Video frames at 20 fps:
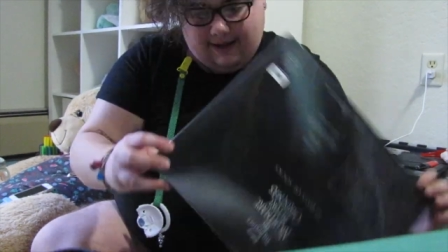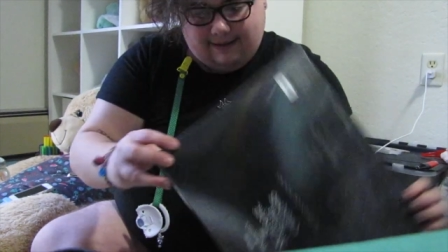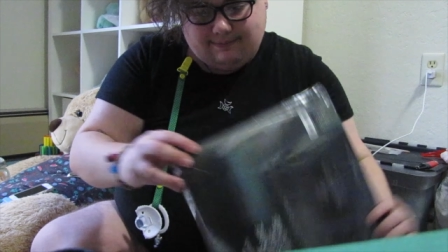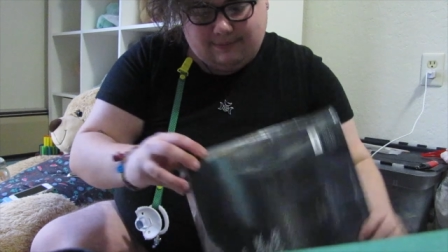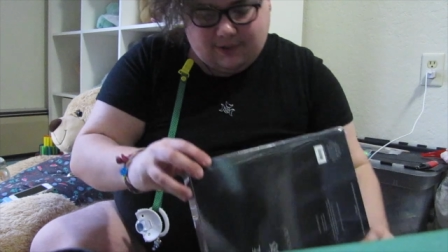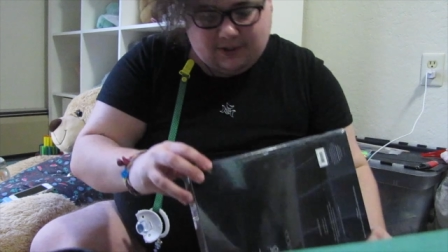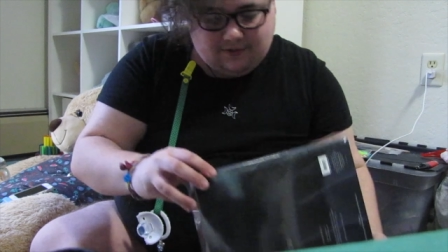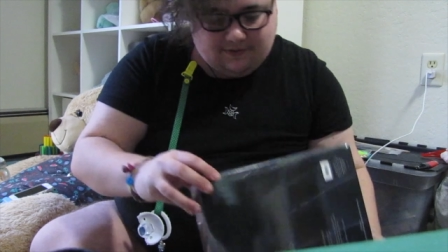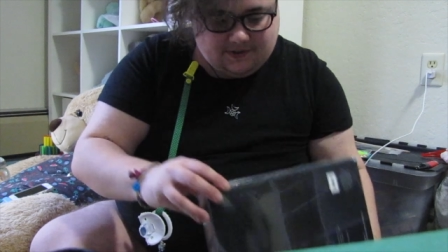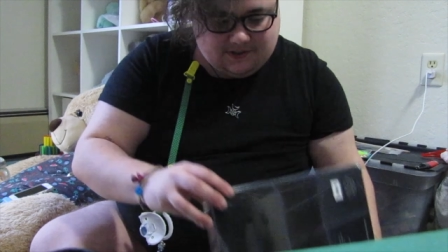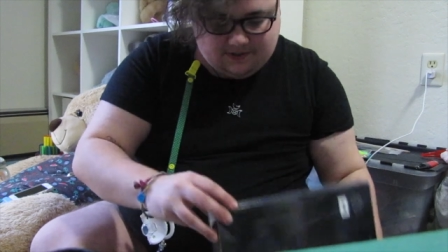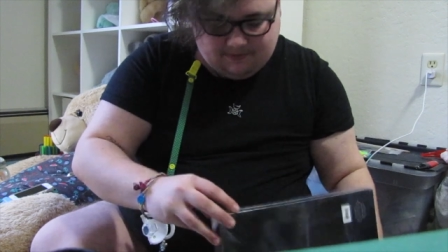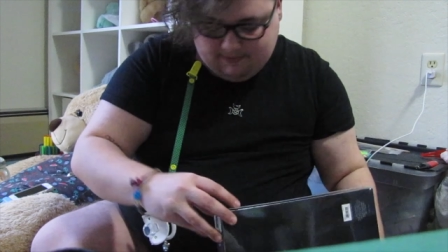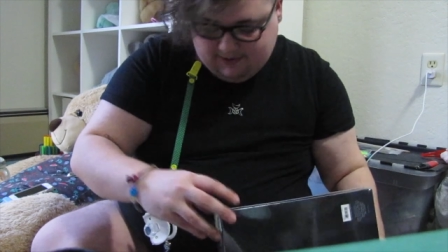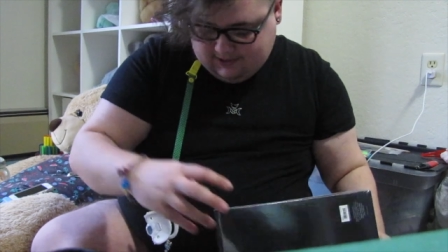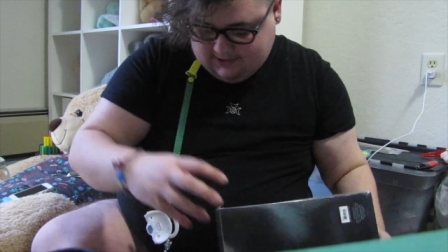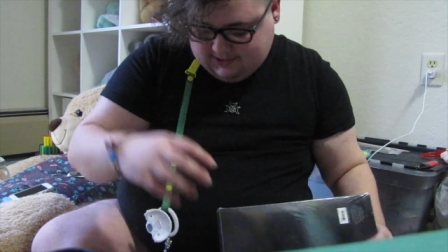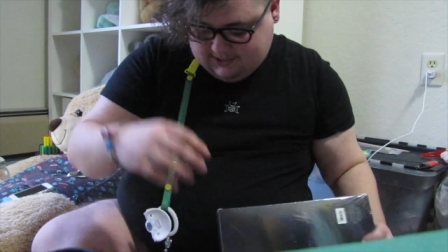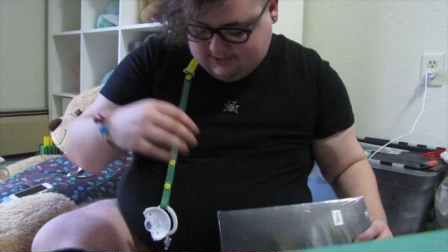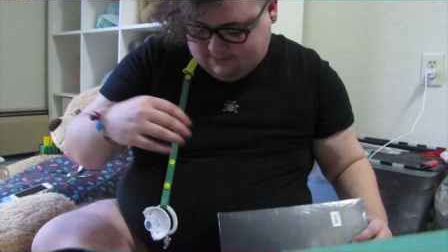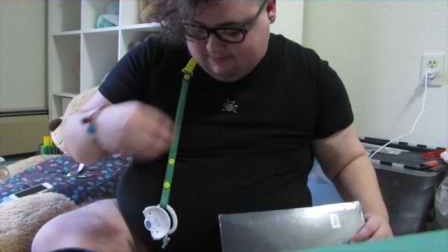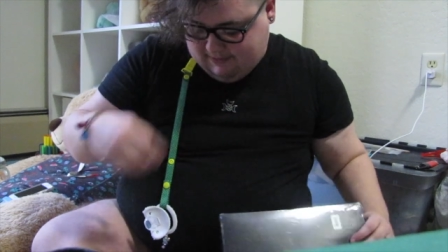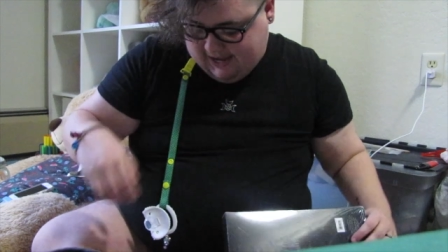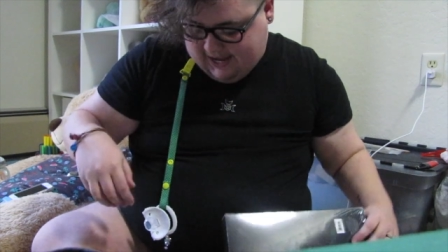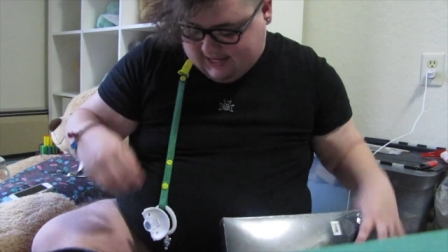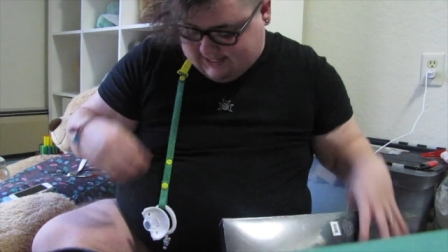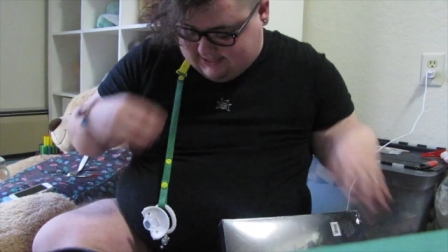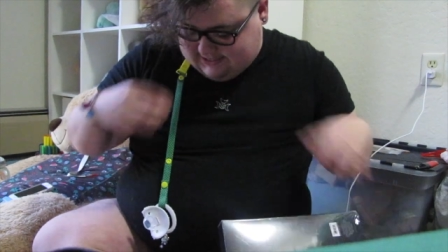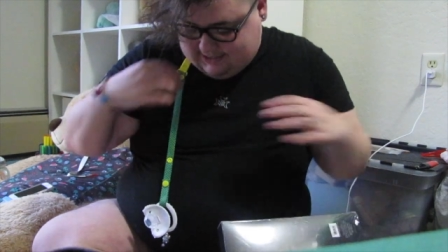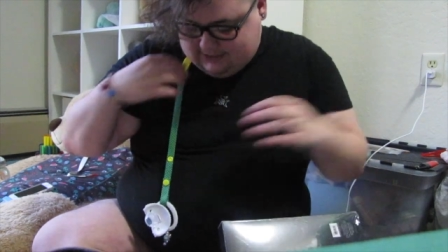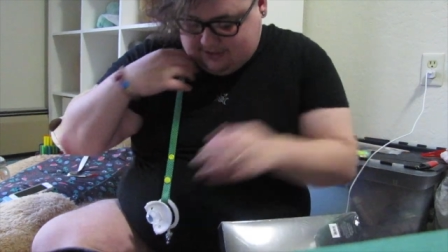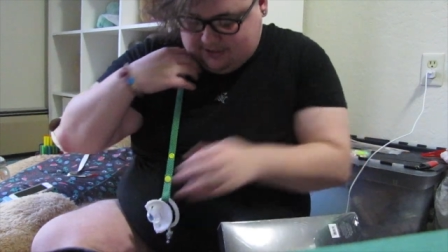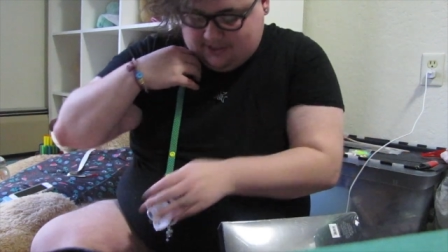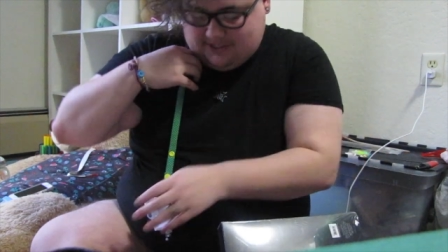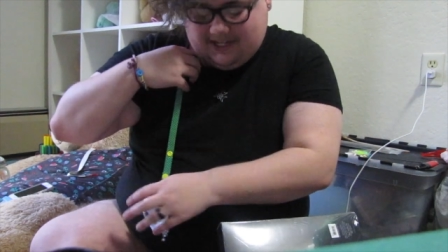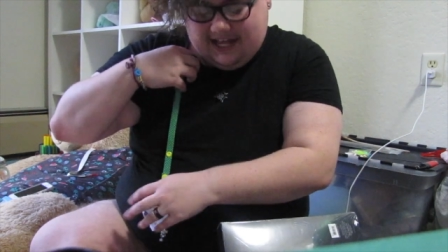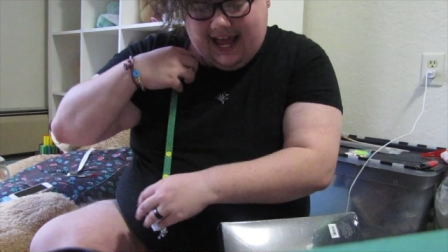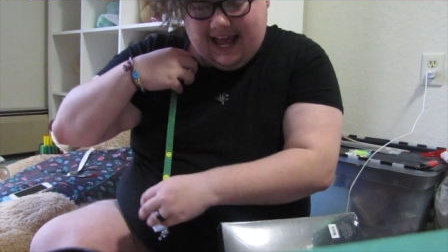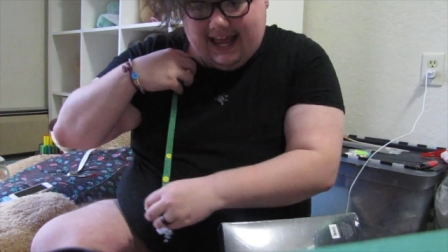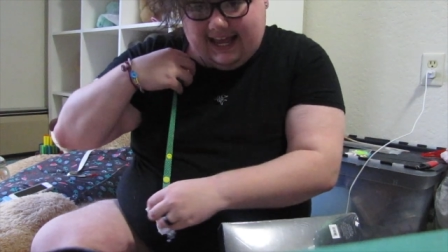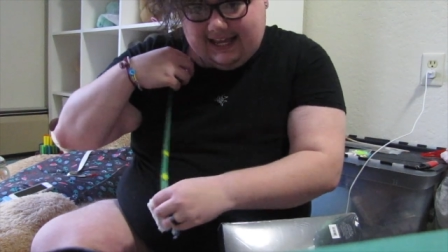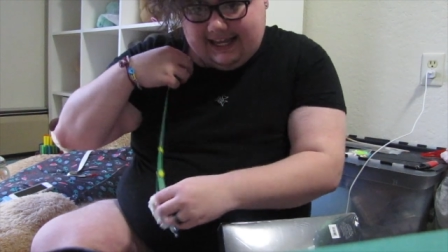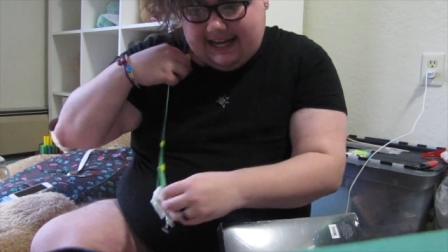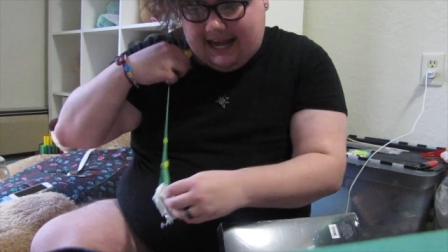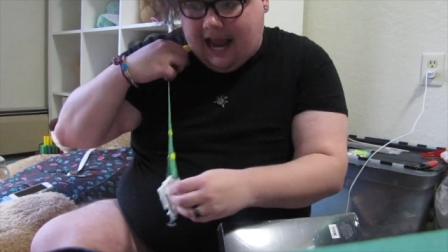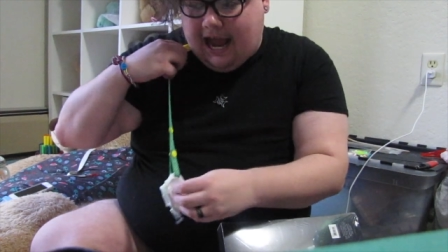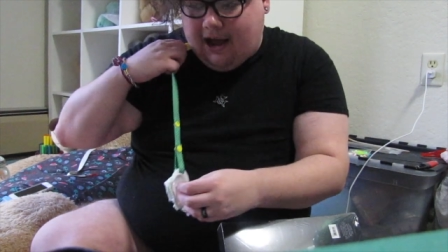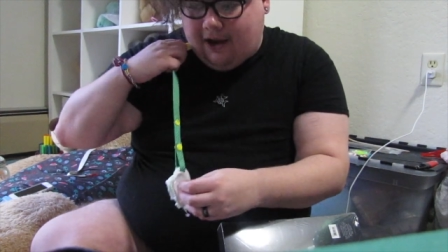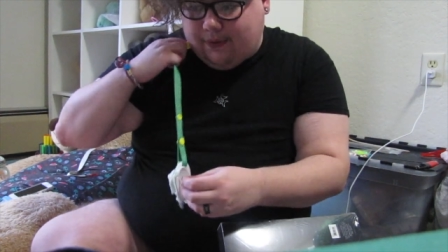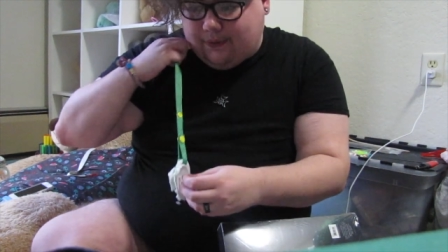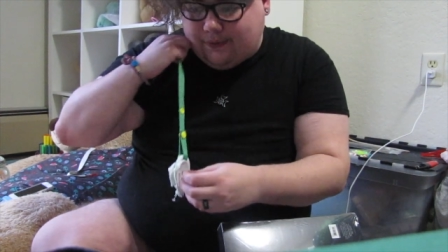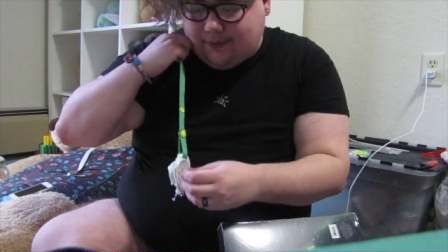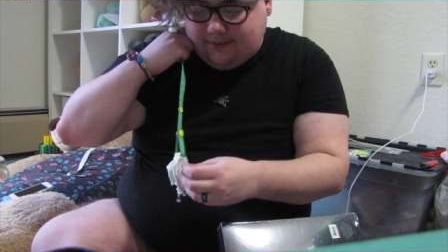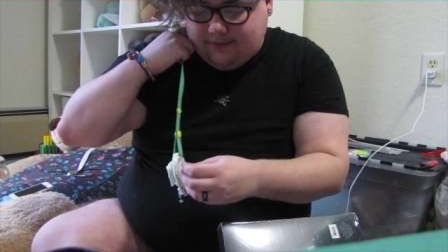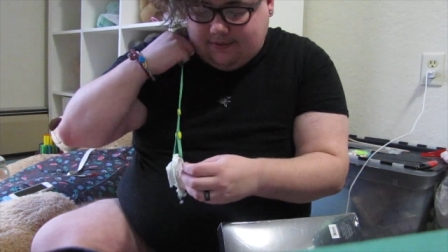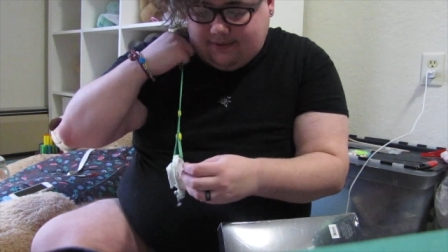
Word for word: I'm nervous about this pacis just hanging out.